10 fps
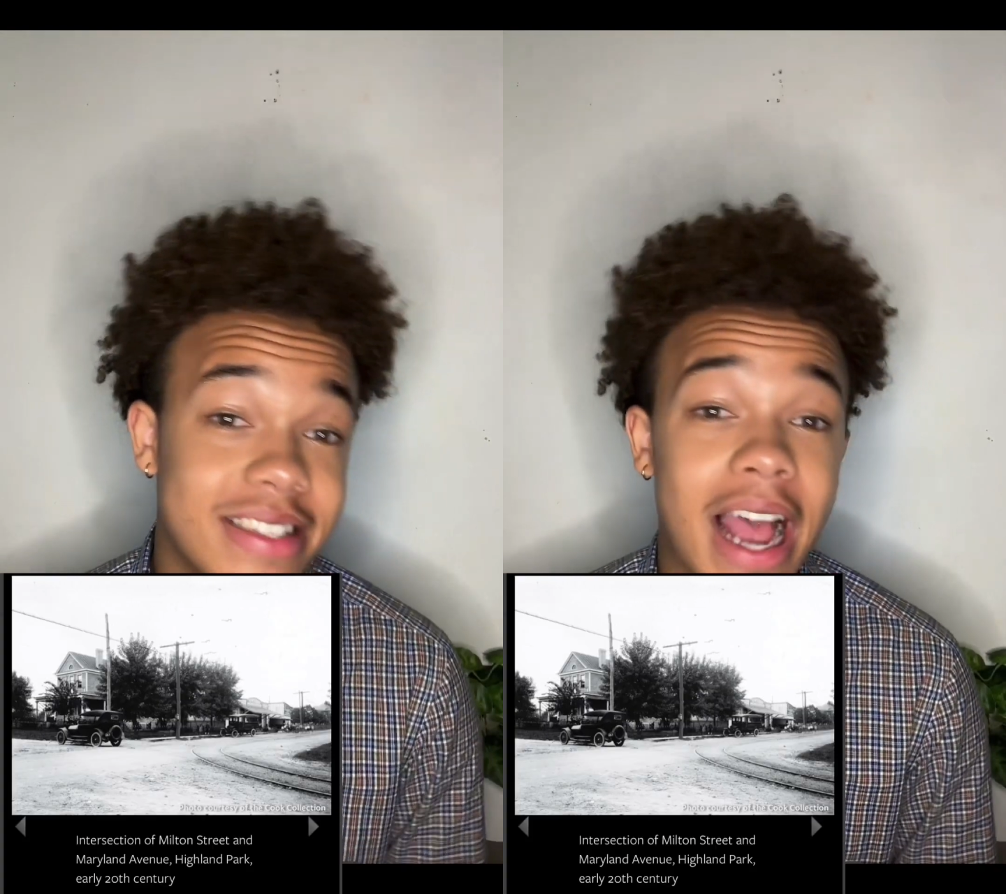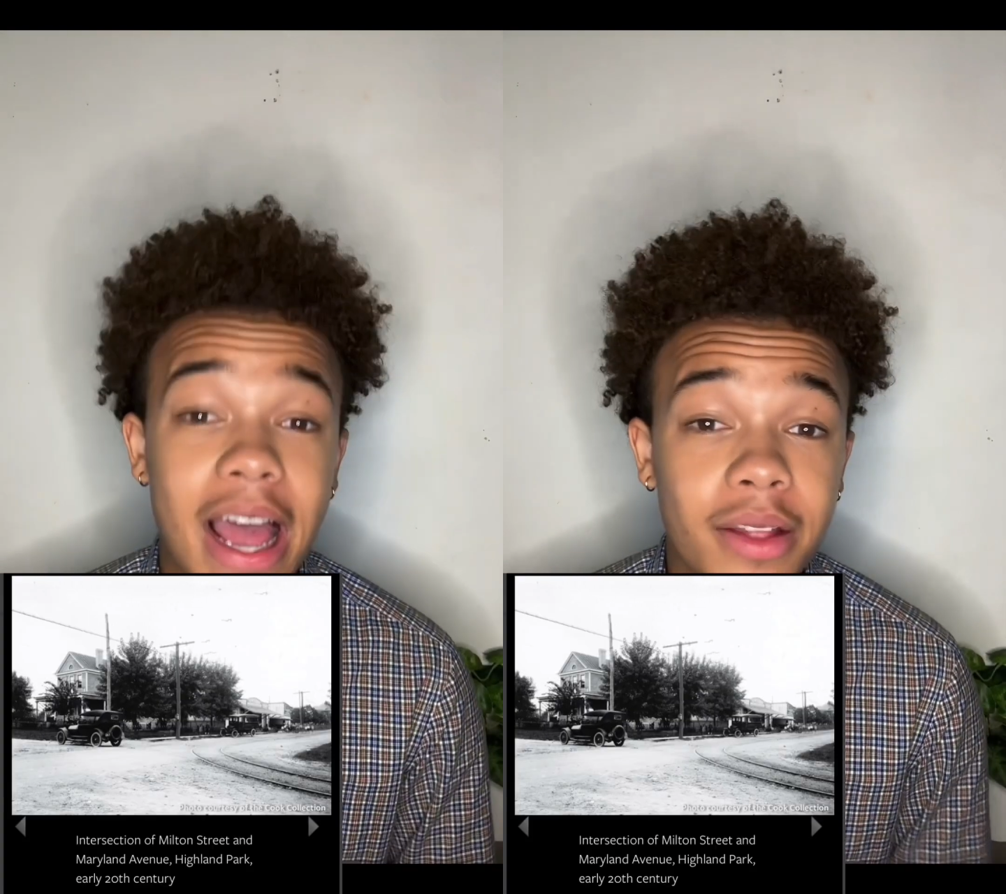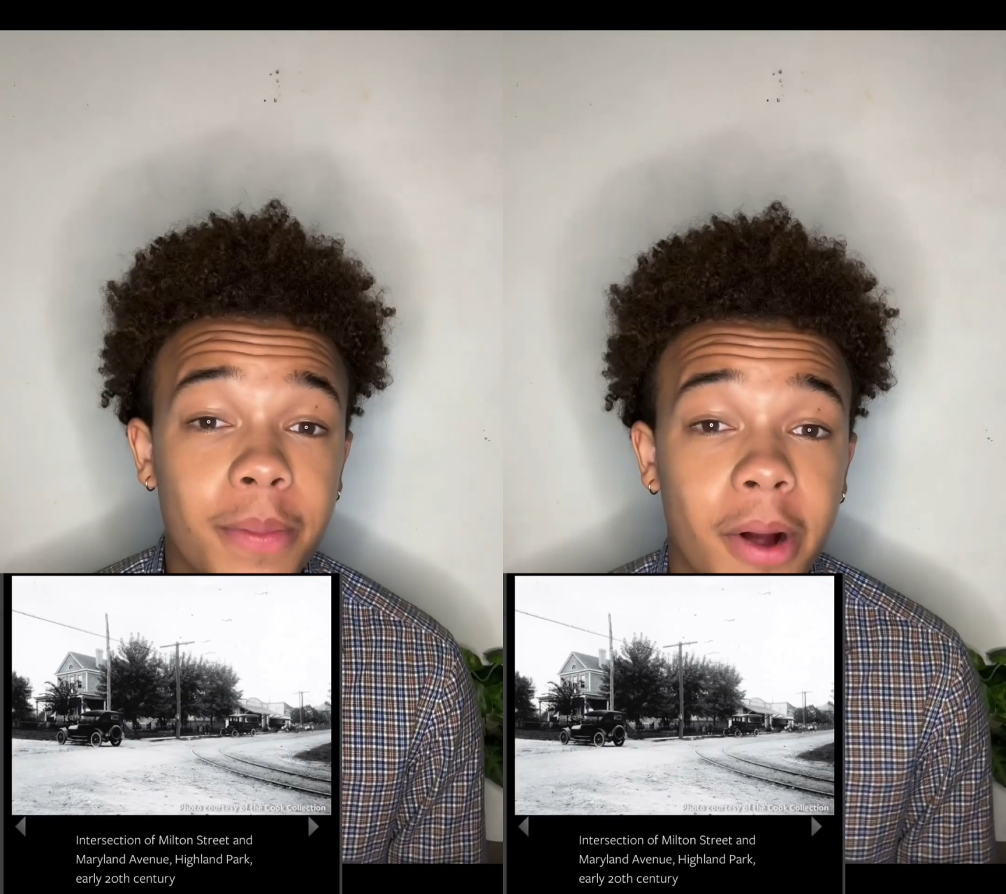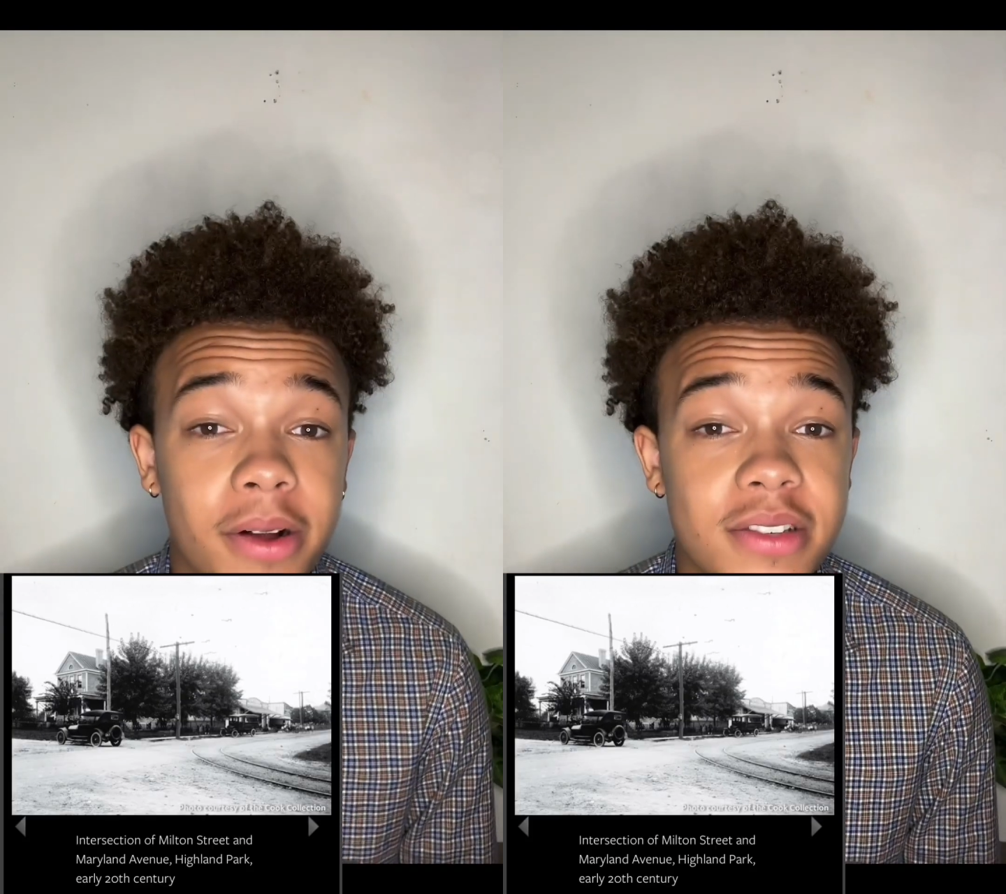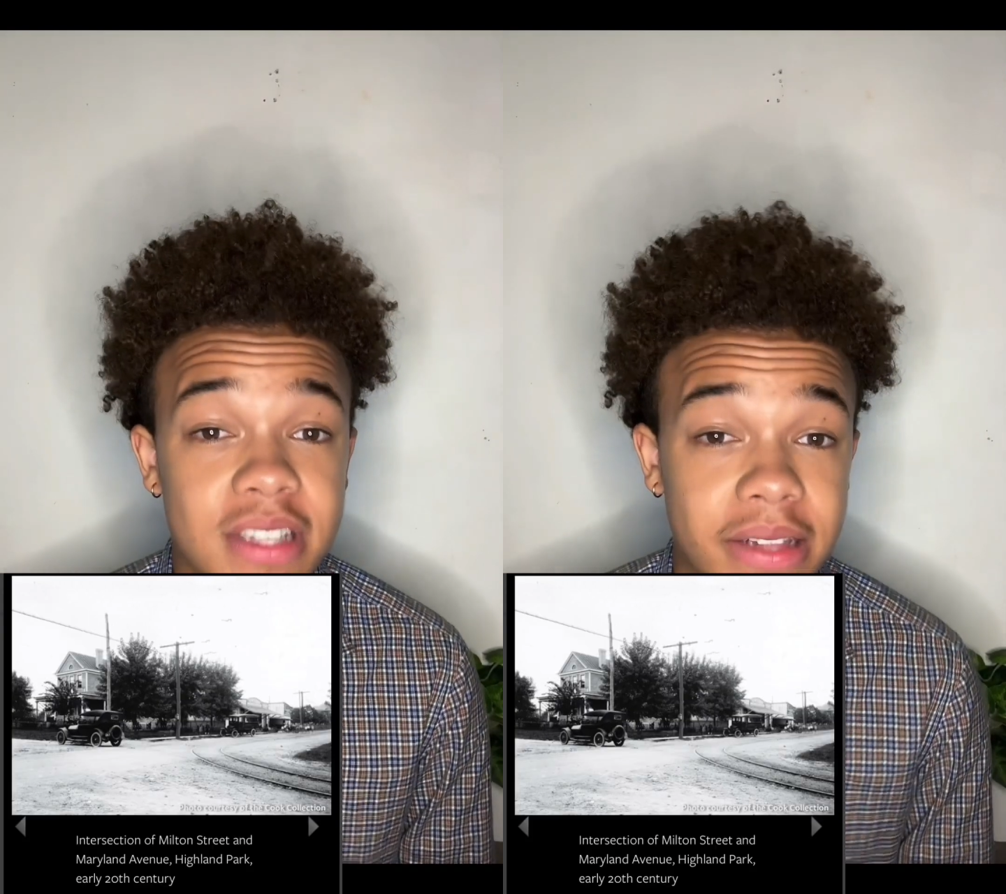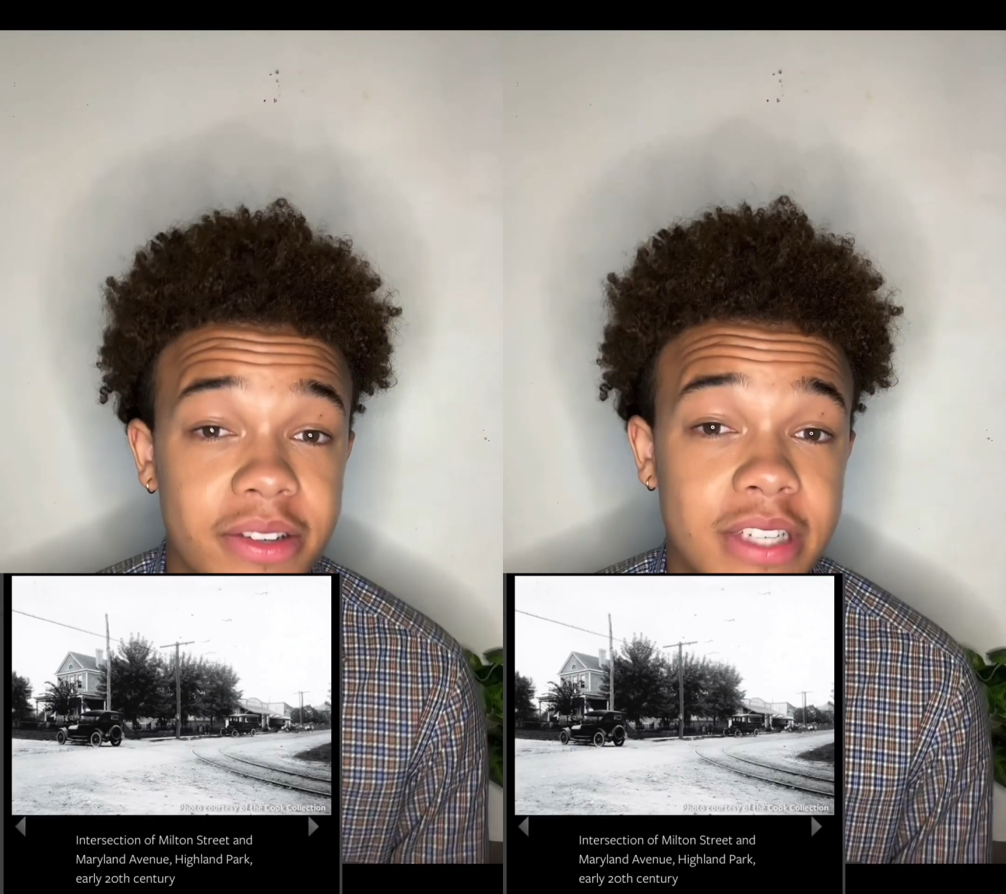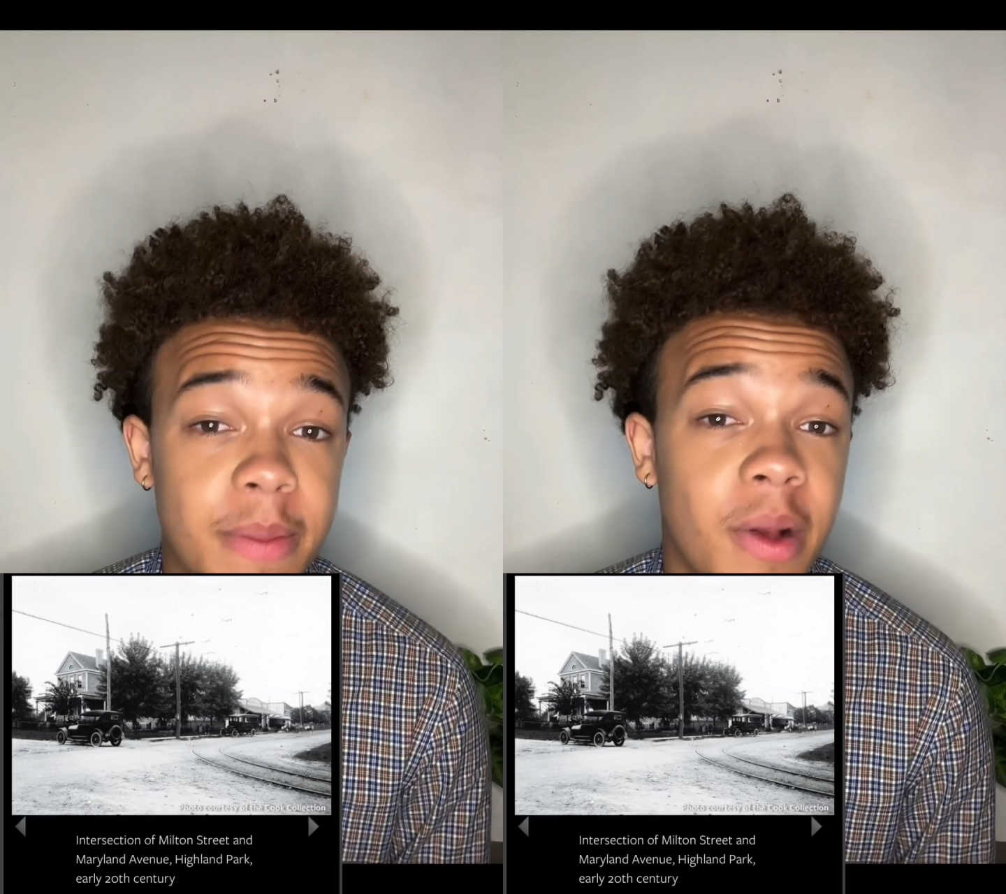Highland Park's southern tip,